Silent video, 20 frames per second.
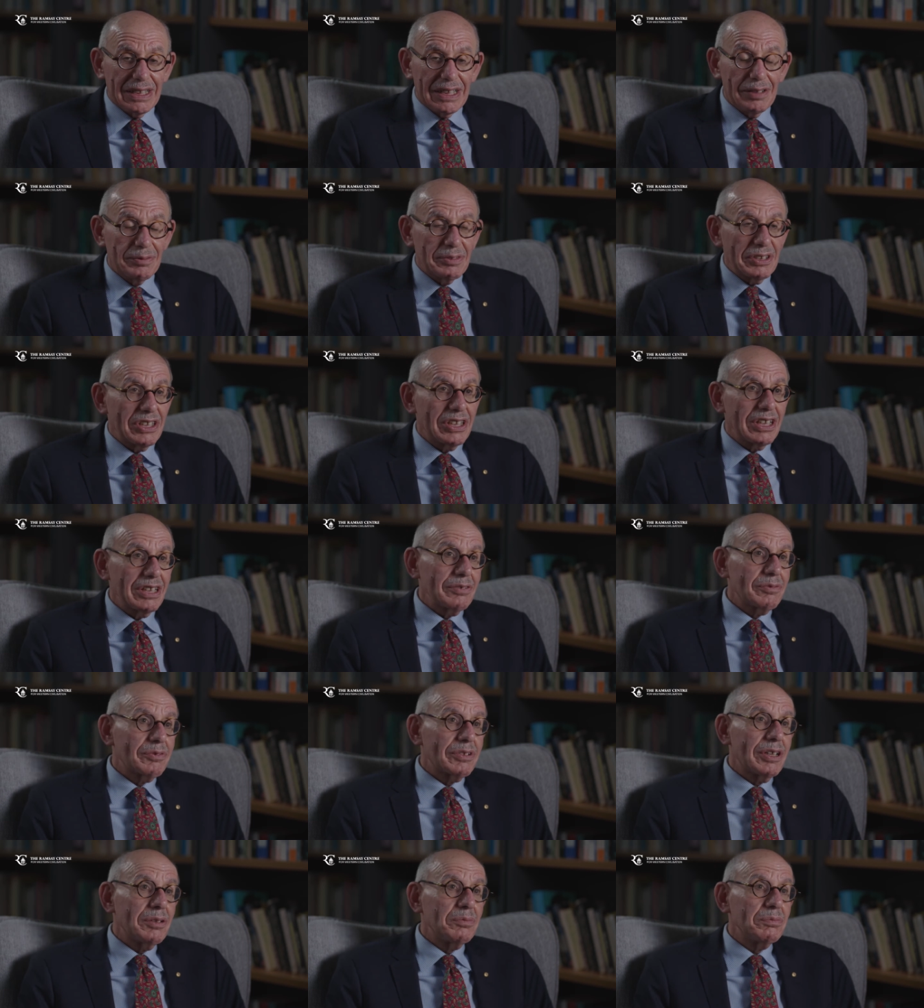
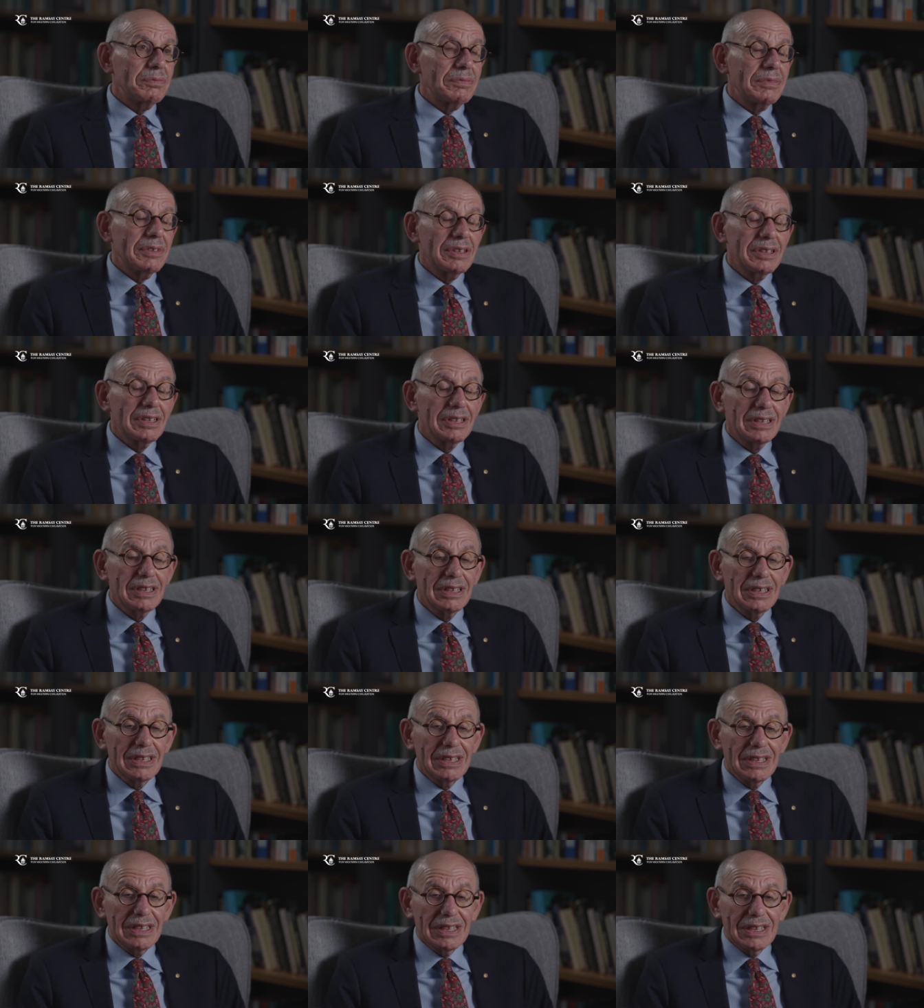Everything from
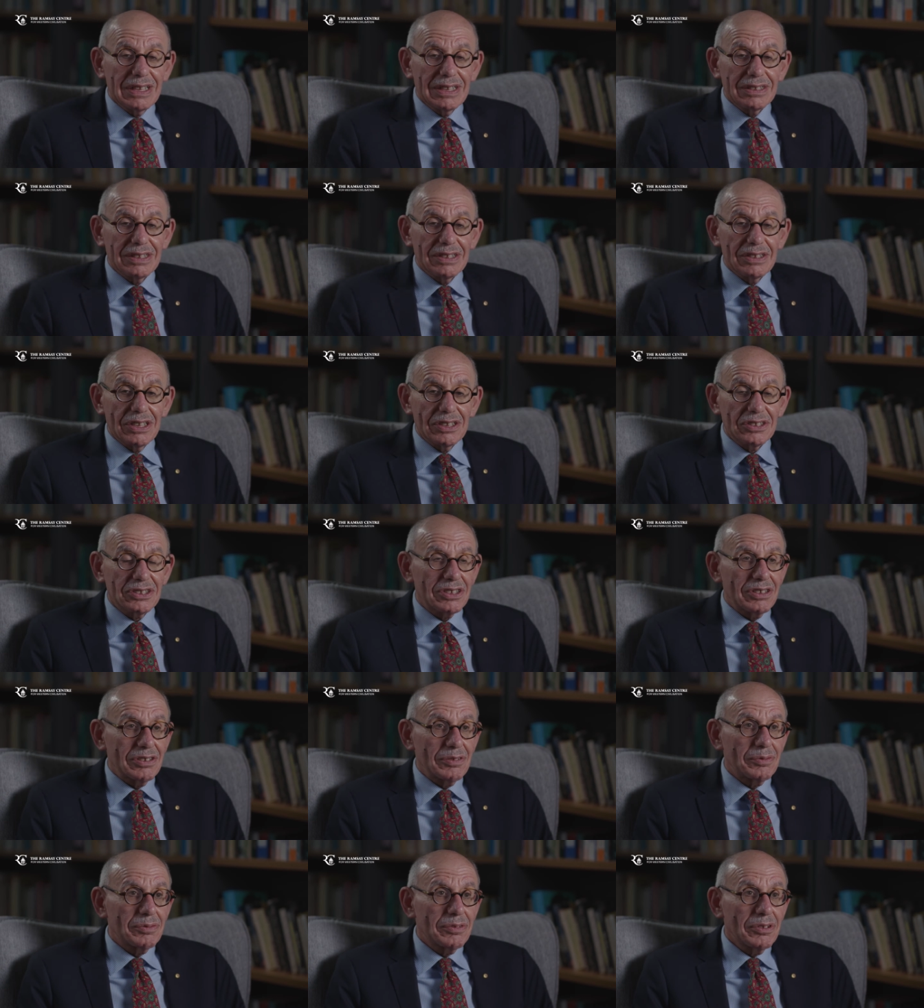the
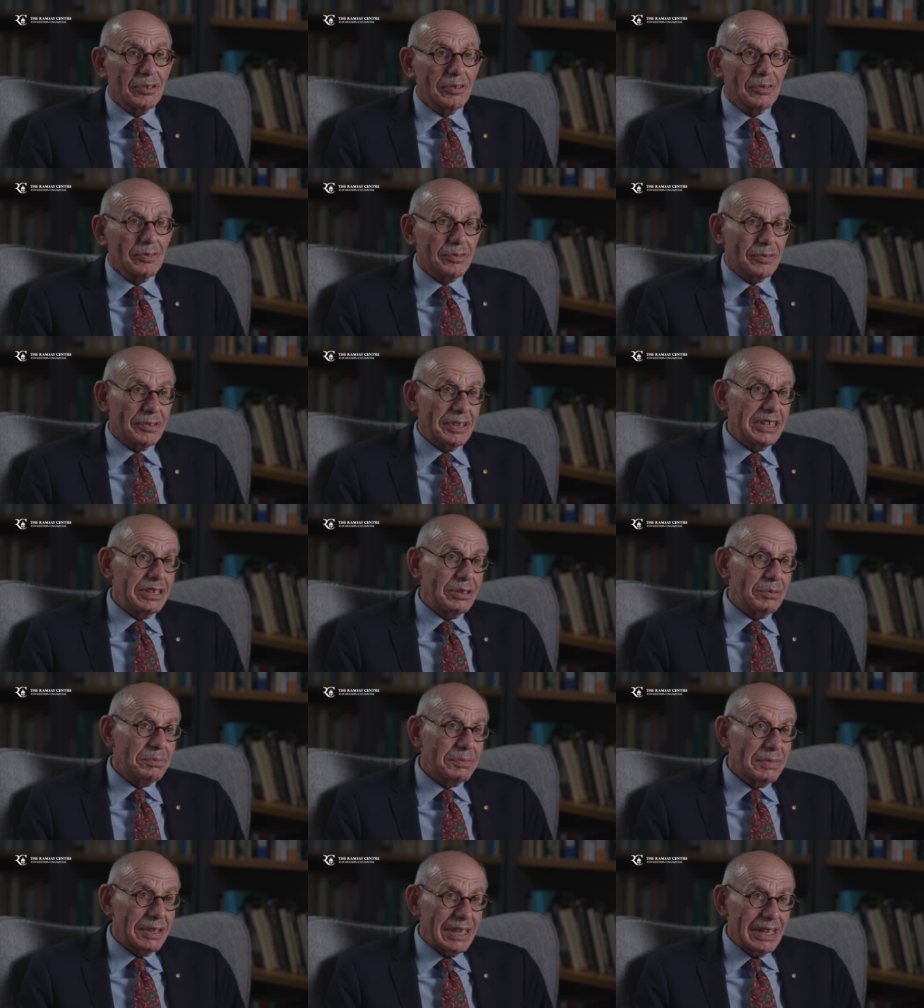notion of
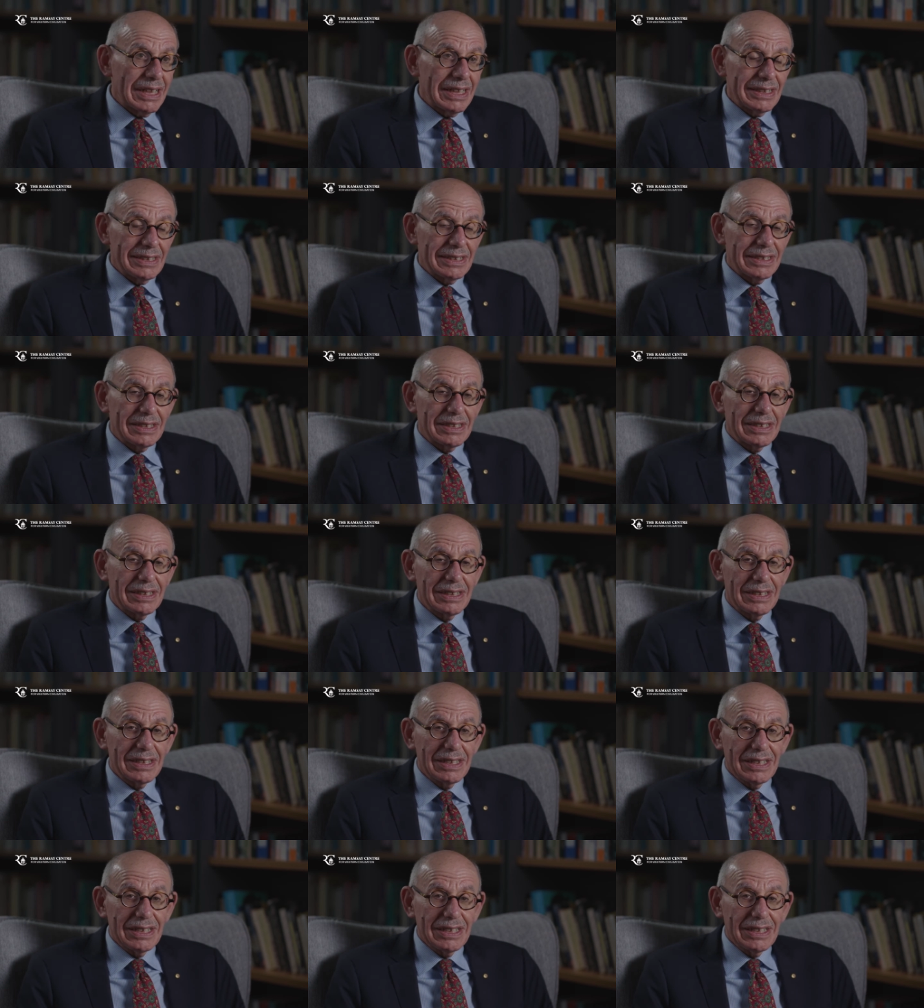freedom and